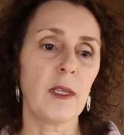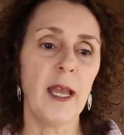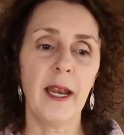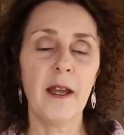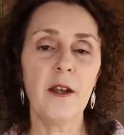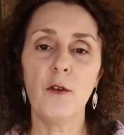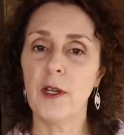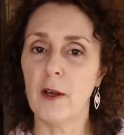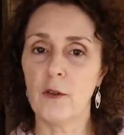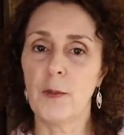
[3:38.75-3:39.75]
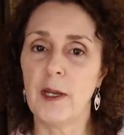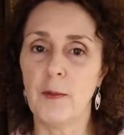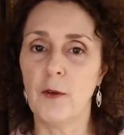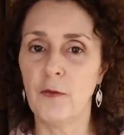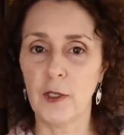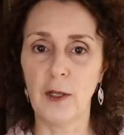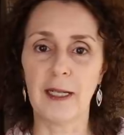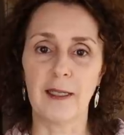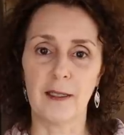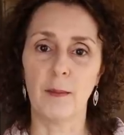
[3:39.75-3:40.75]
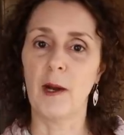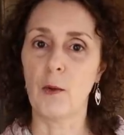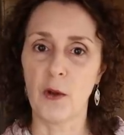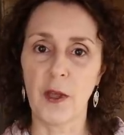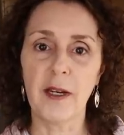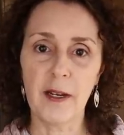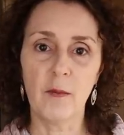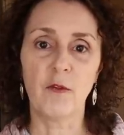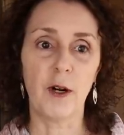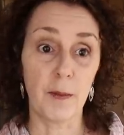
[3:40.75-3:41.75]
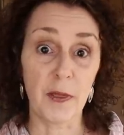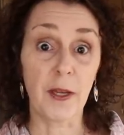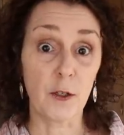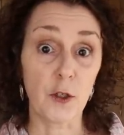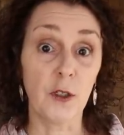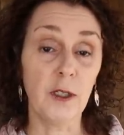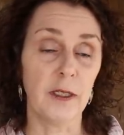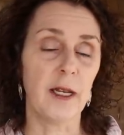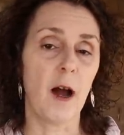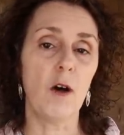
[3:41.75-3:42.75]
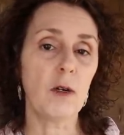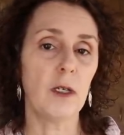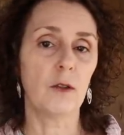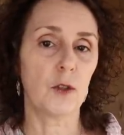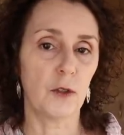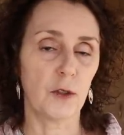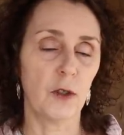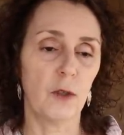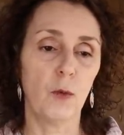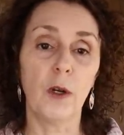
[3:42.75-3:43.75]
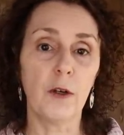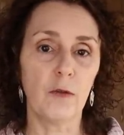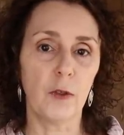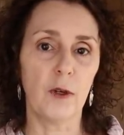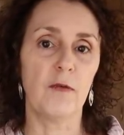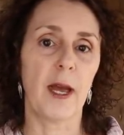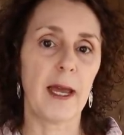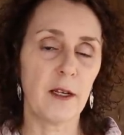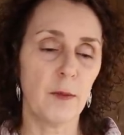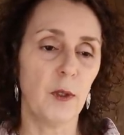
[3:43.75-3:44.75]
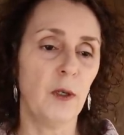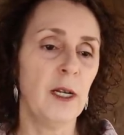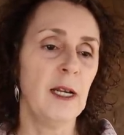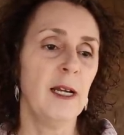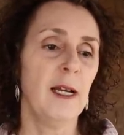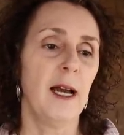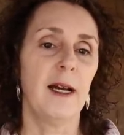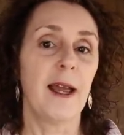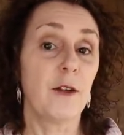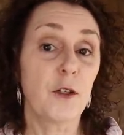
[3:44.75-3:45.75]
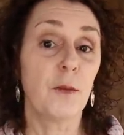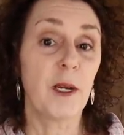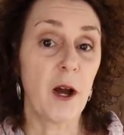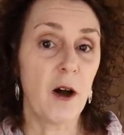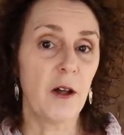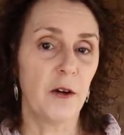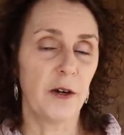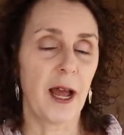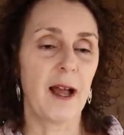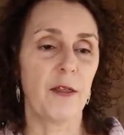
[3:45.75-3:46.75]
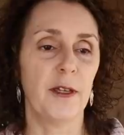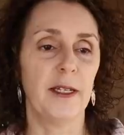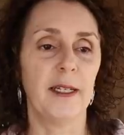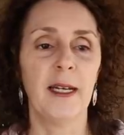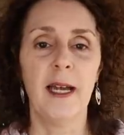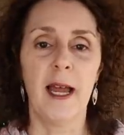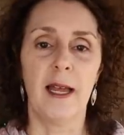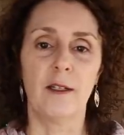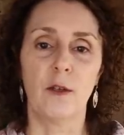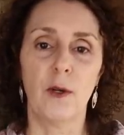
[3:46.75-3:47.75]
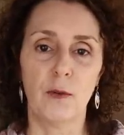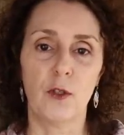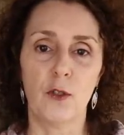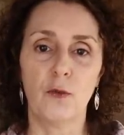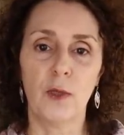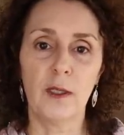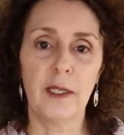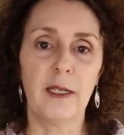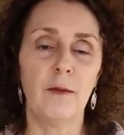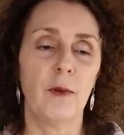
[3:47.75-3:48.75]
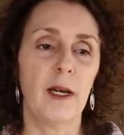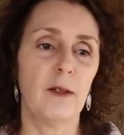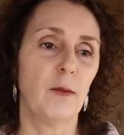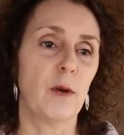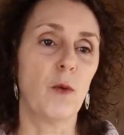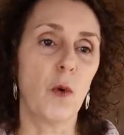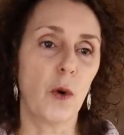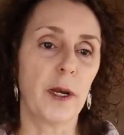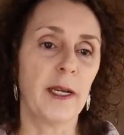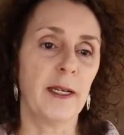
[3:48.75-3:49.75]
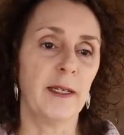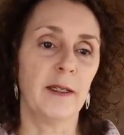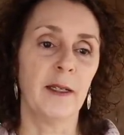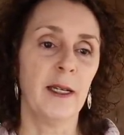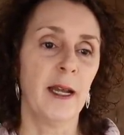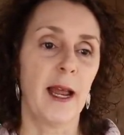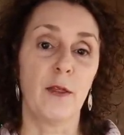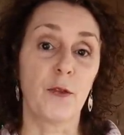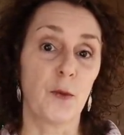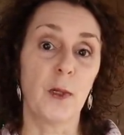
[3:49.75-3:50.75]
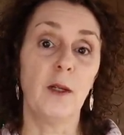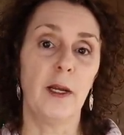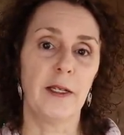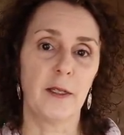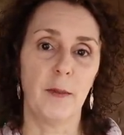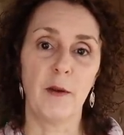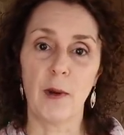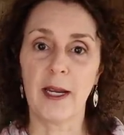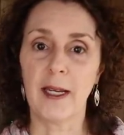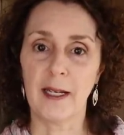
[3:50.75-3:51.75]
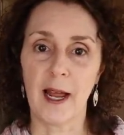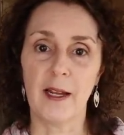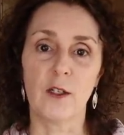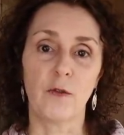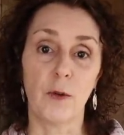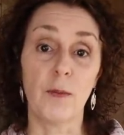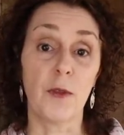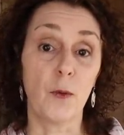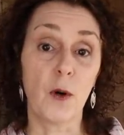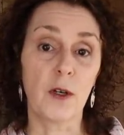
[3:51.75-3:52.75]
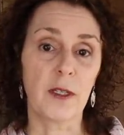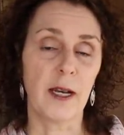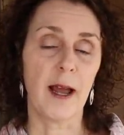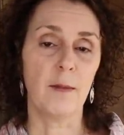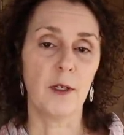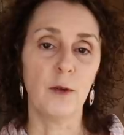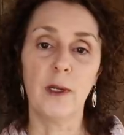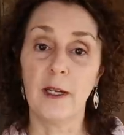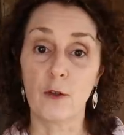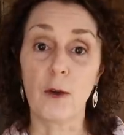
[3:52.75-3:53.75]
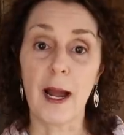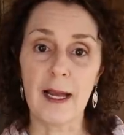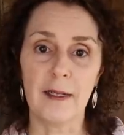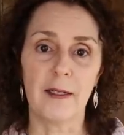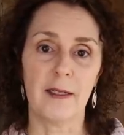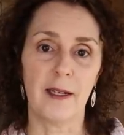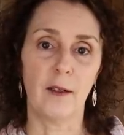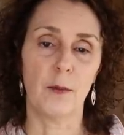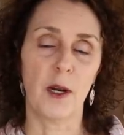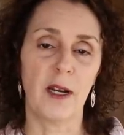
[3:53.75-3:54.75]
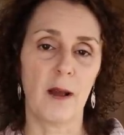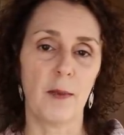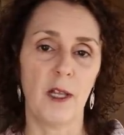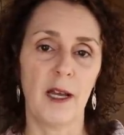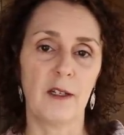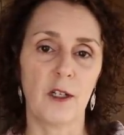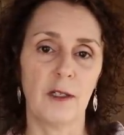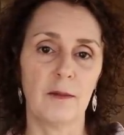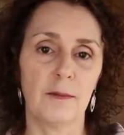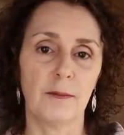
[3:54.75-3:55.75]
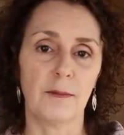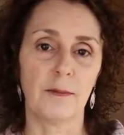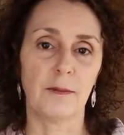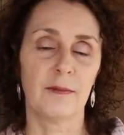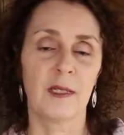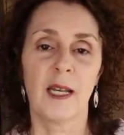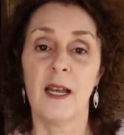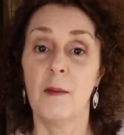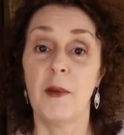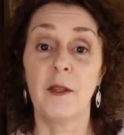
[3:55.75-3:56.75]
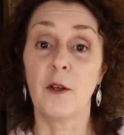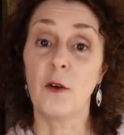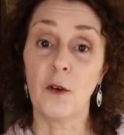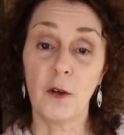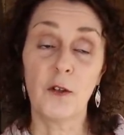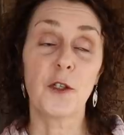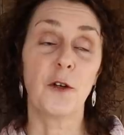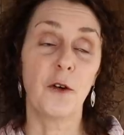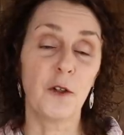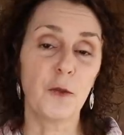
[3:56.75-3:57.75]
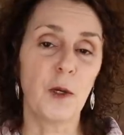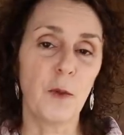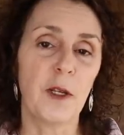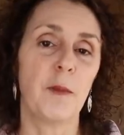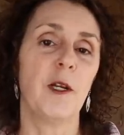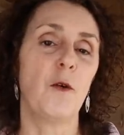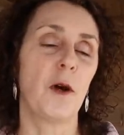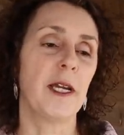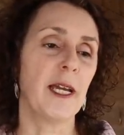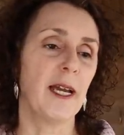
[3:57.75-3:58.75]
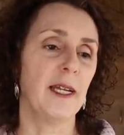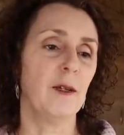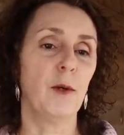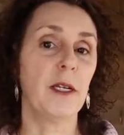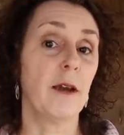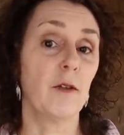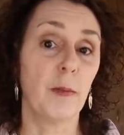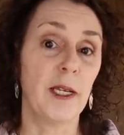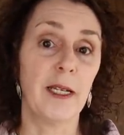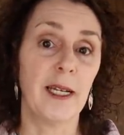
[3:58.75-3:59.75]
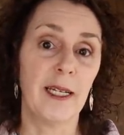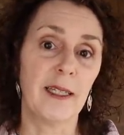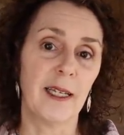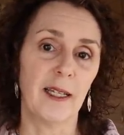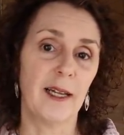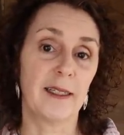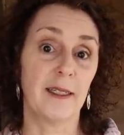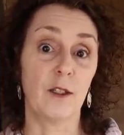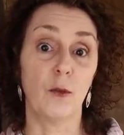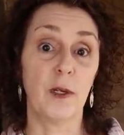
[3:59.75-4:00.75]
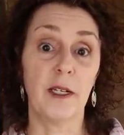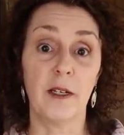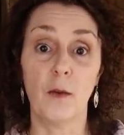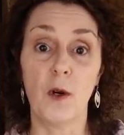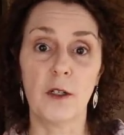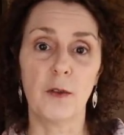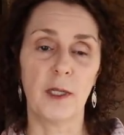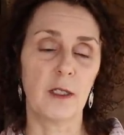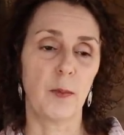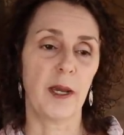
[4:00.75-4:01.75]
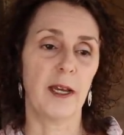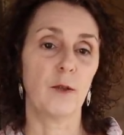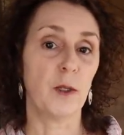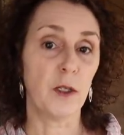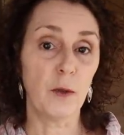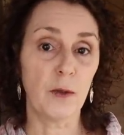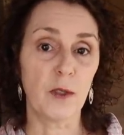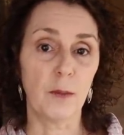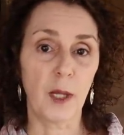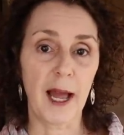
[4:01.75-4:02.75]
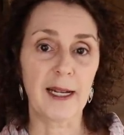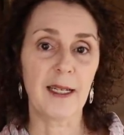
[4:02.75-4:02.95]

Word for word: And I know that other people feel like this about where they come from, and they should. All cultures are wonderful and valuable uh, and should be honored, I think. And so it was just really uh, rewarding and, and thrilling to be recognized for the work that I'm doing in trying to celebrate Appalachia. Me and the girls, the girls went with me, Corey and Katie. We'd never been to anything like this, so we didn't know what to expect. We knew it was a black